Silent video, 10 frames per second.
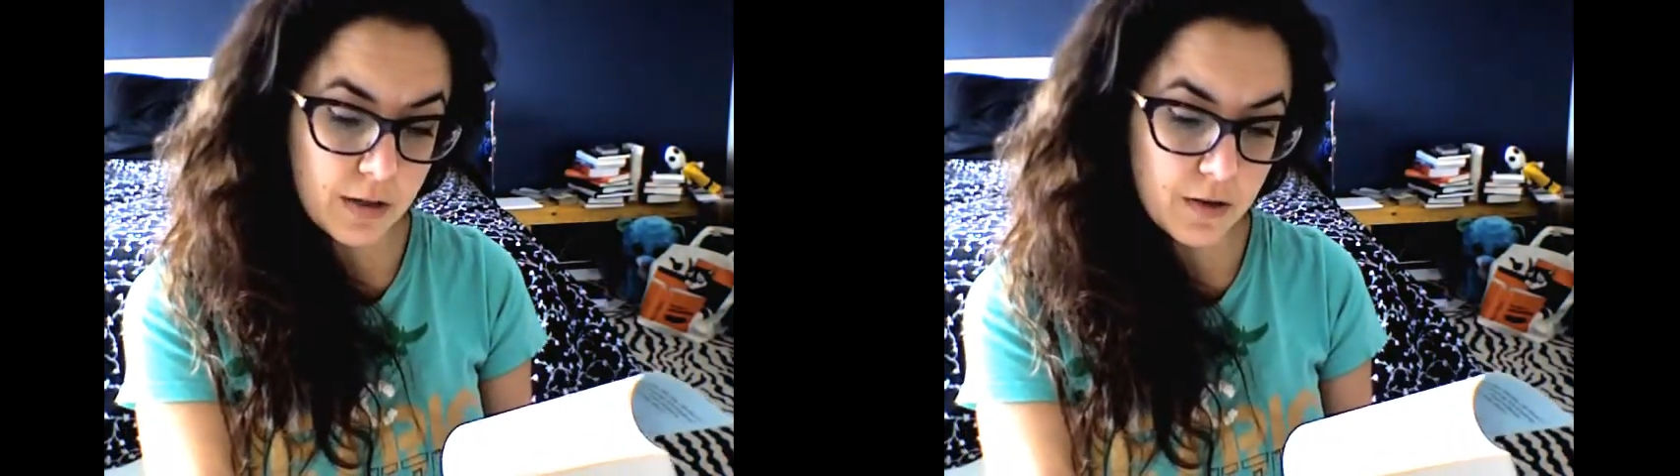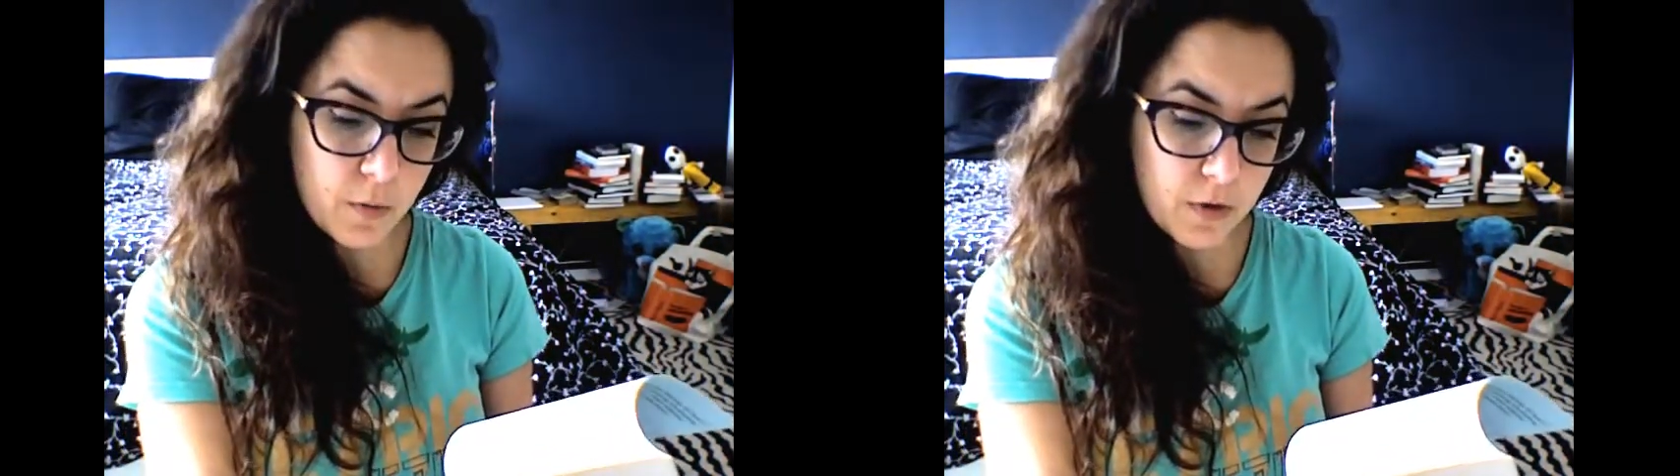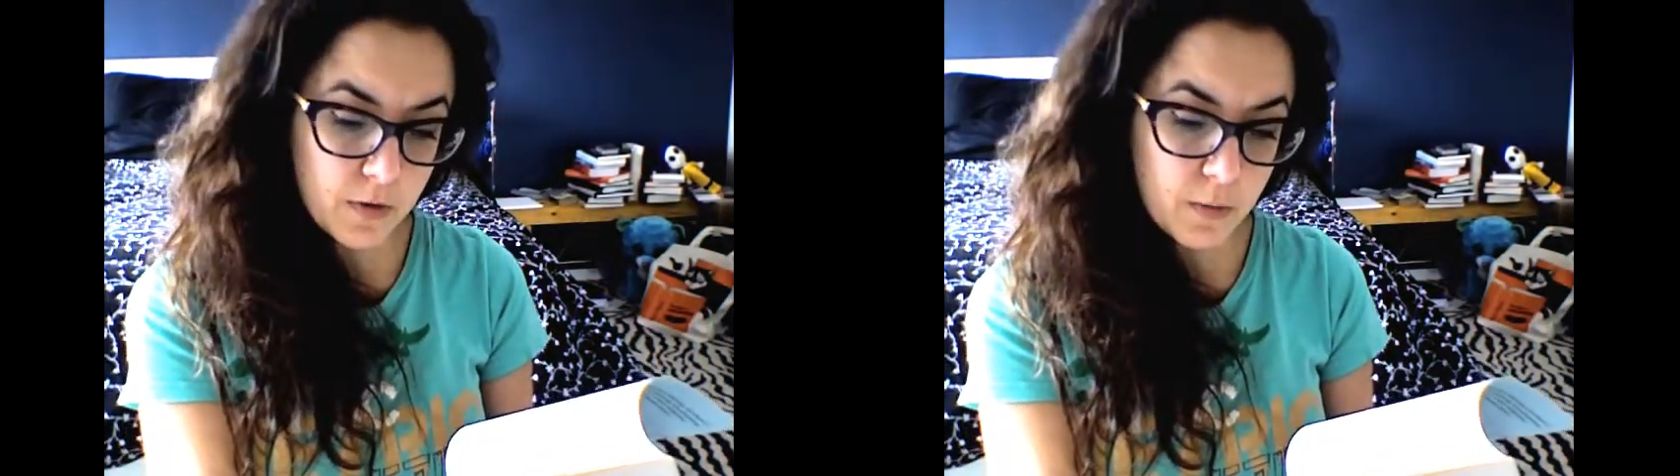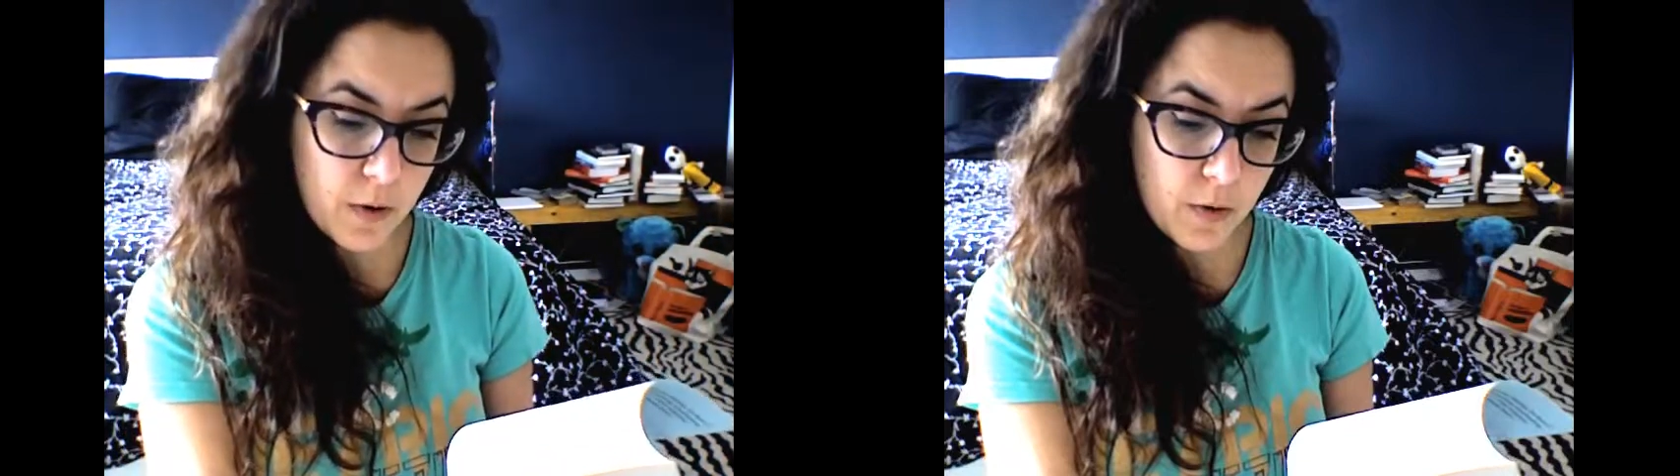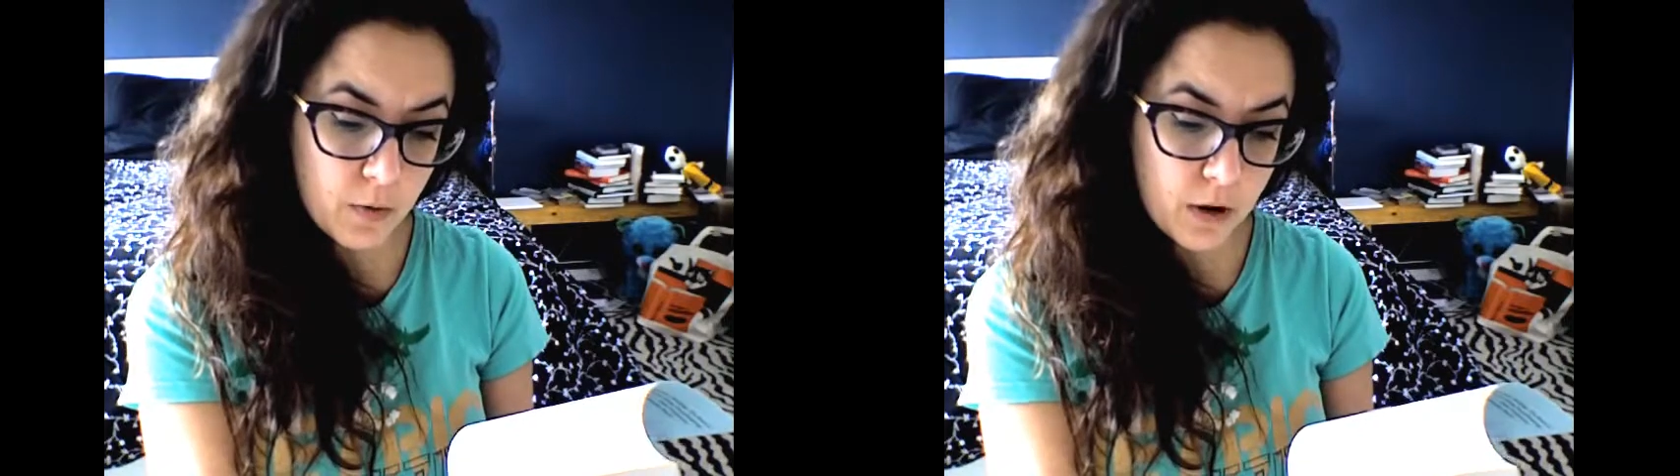This book is
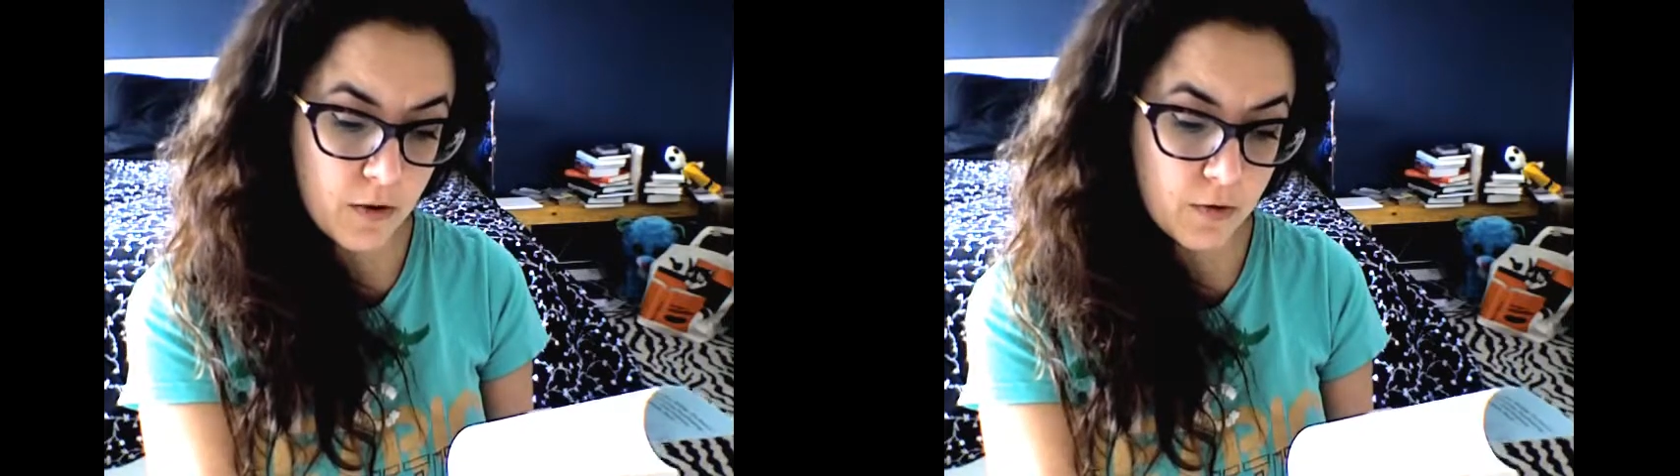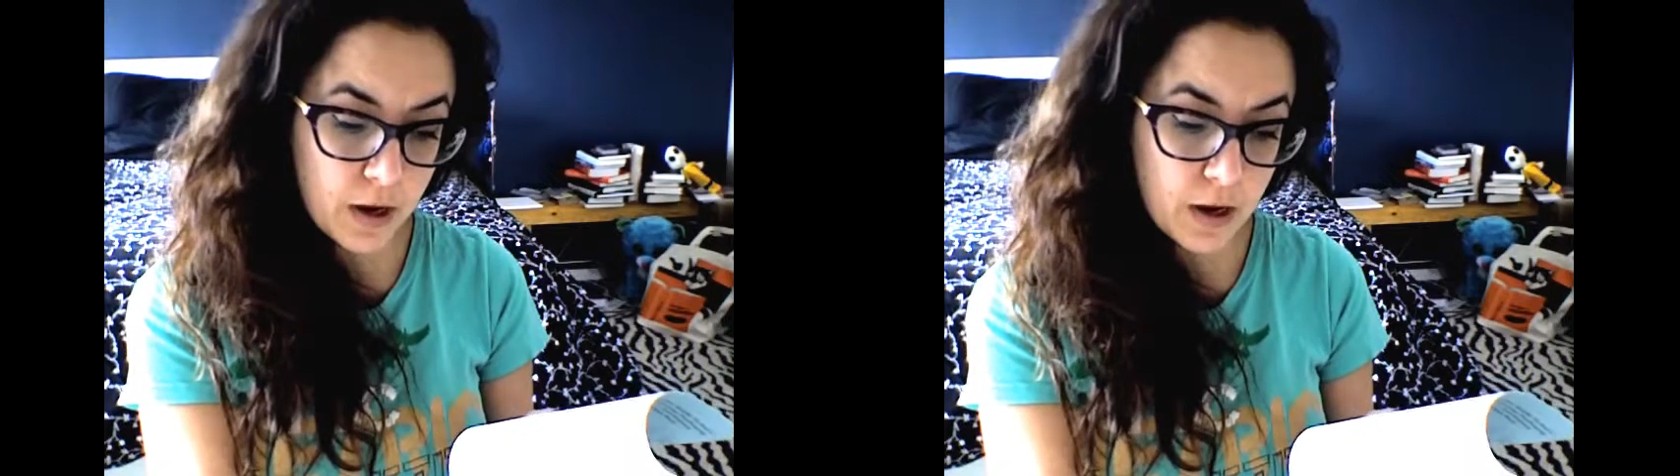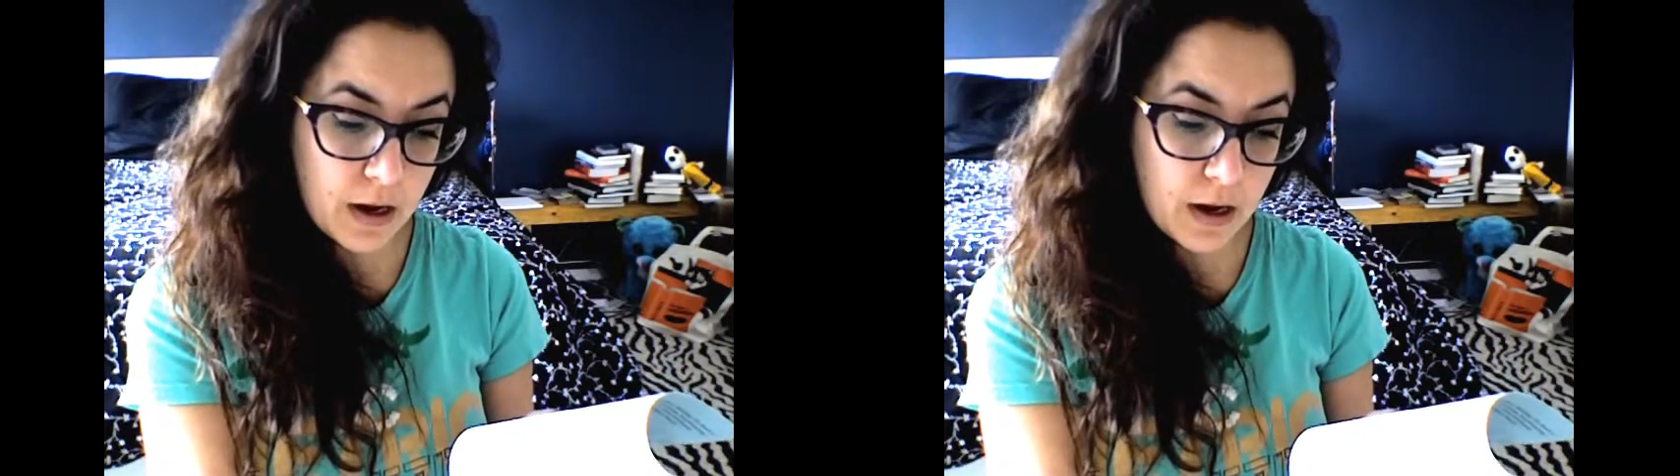about recovering